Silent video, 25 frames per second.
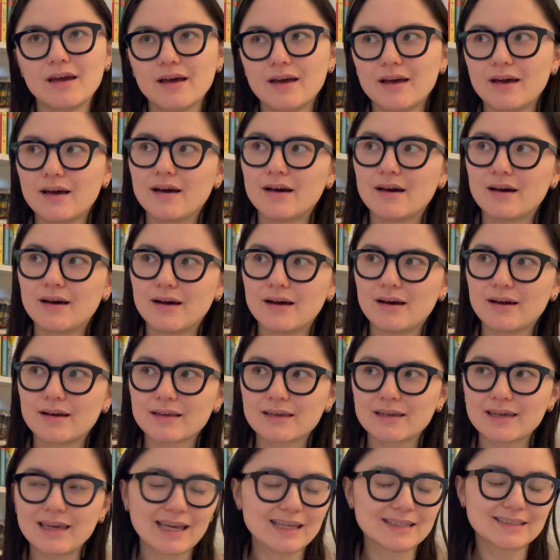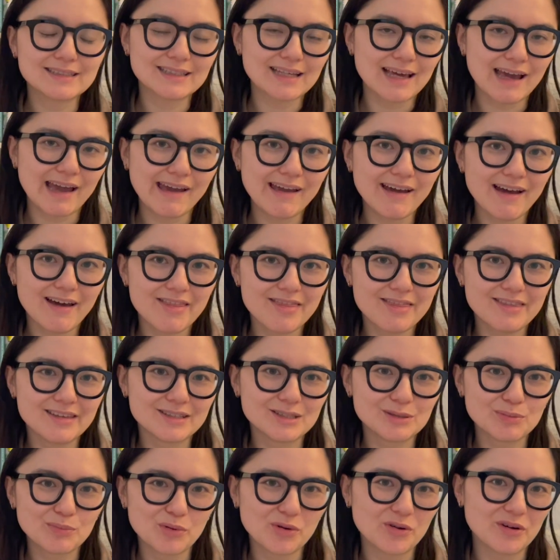Can't say at
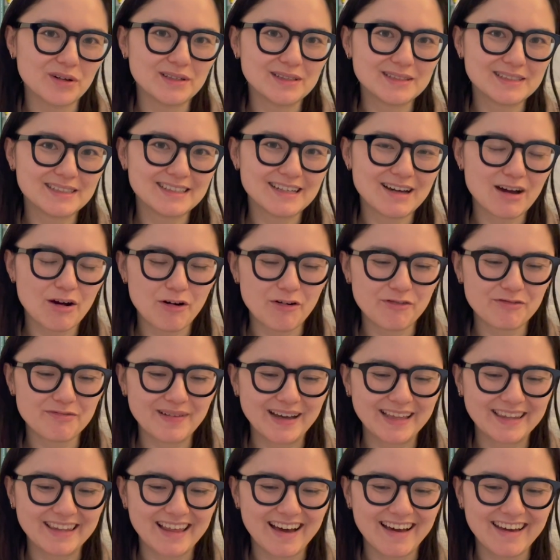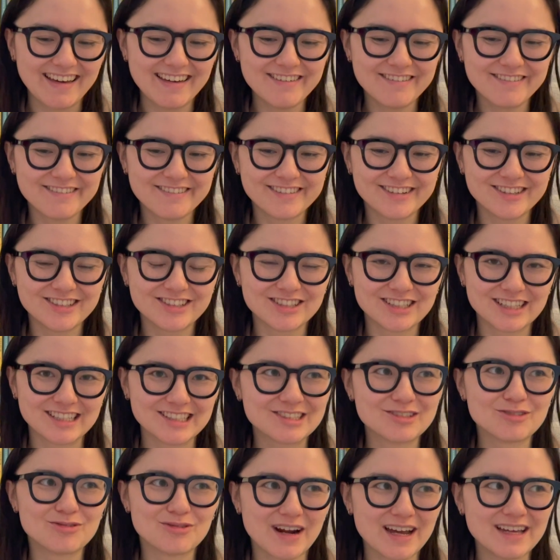this point of my life,
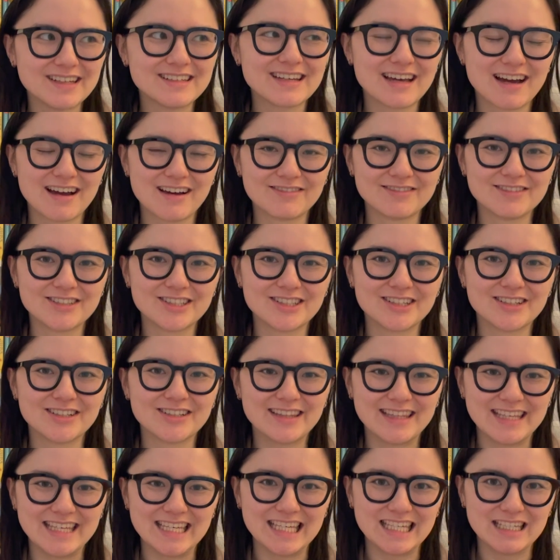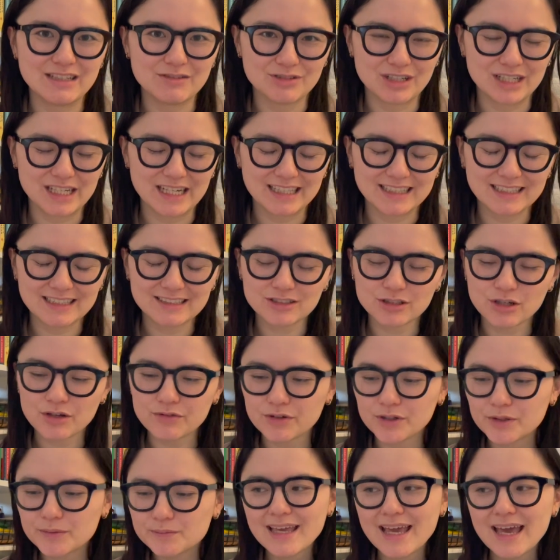just right after the reading this
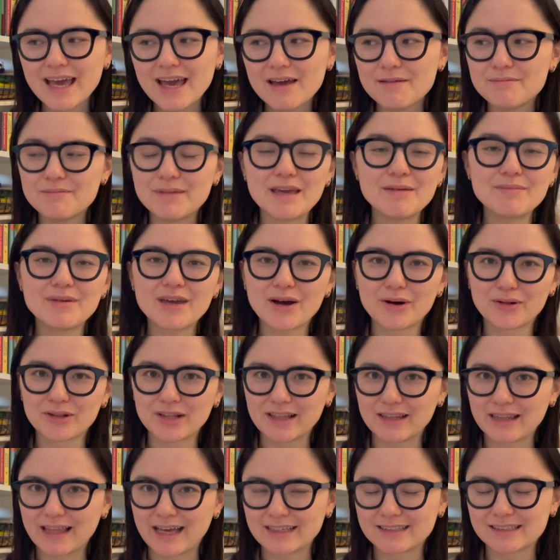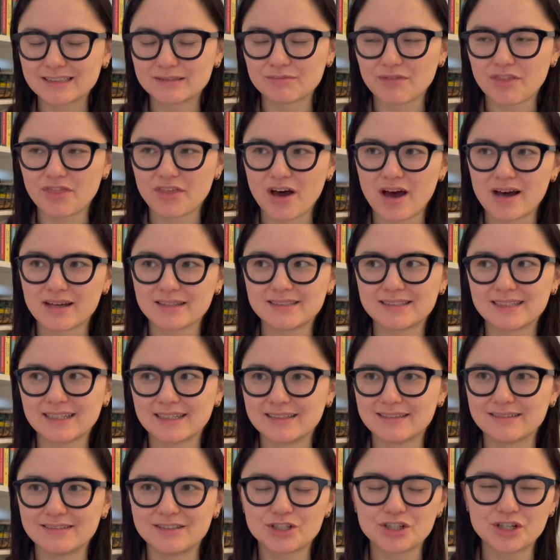novel. Maybe I'll collect some thoughts
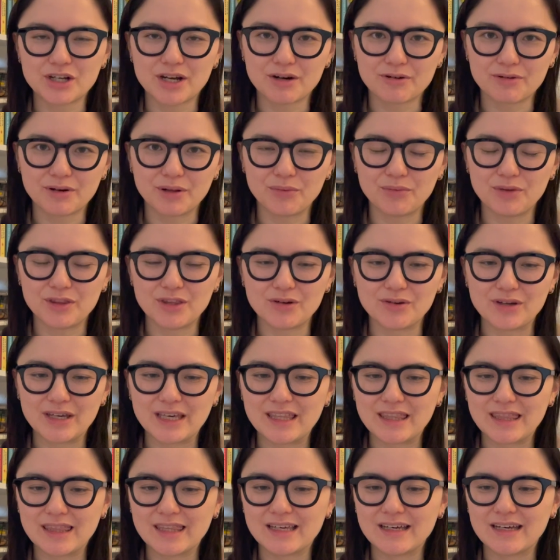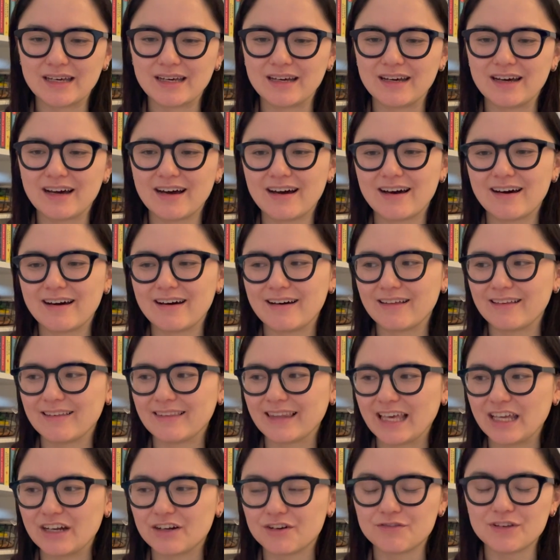and share it with you in the
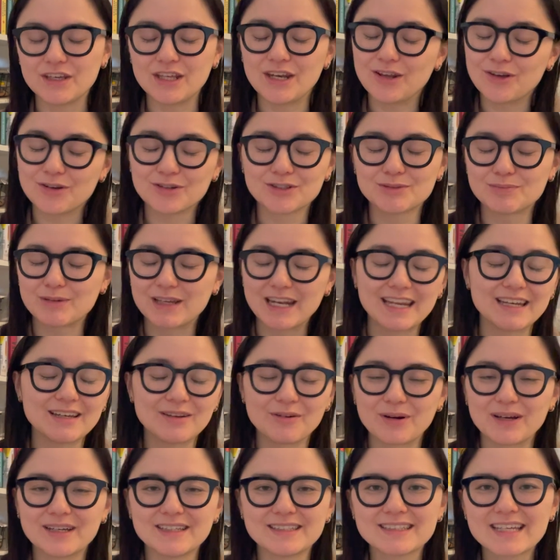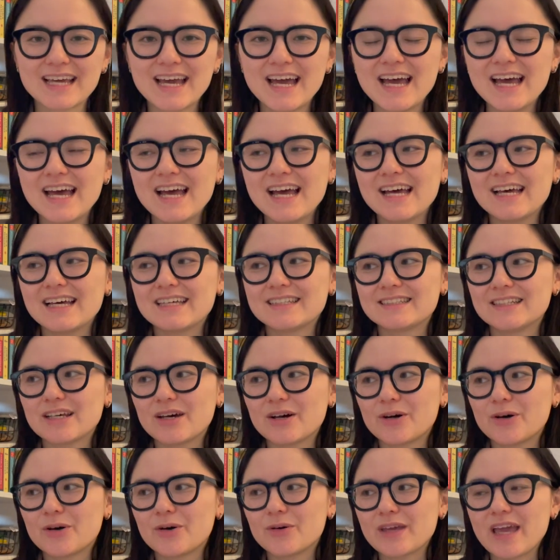later videos, but anyways.
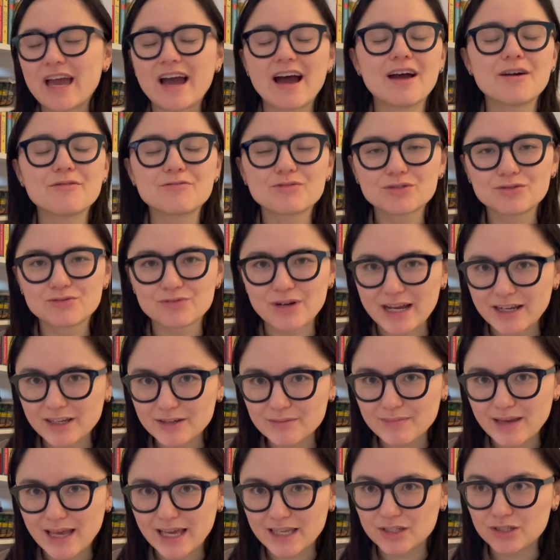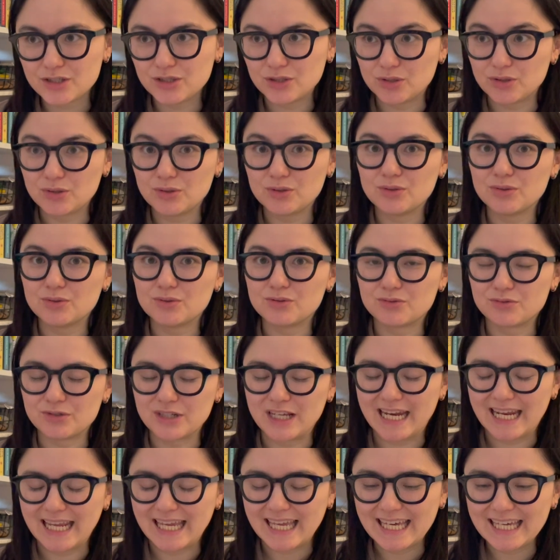So yeah, I would recommend you
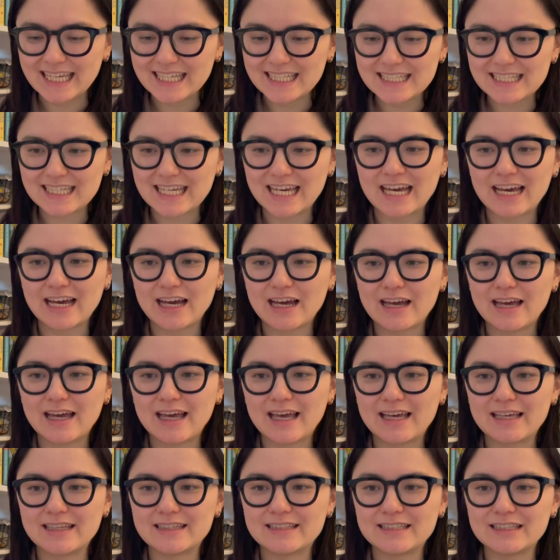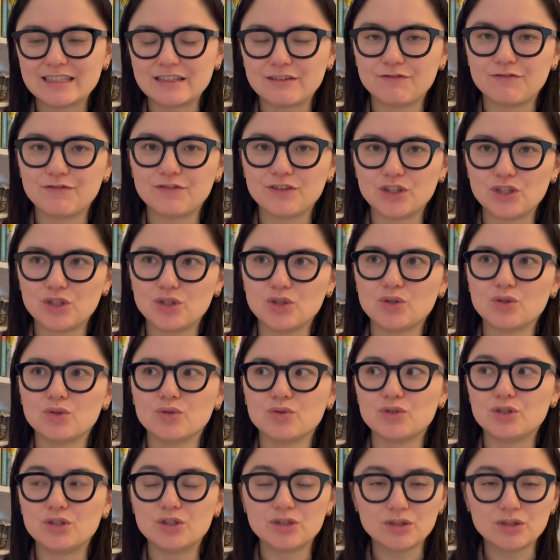reading it, and if you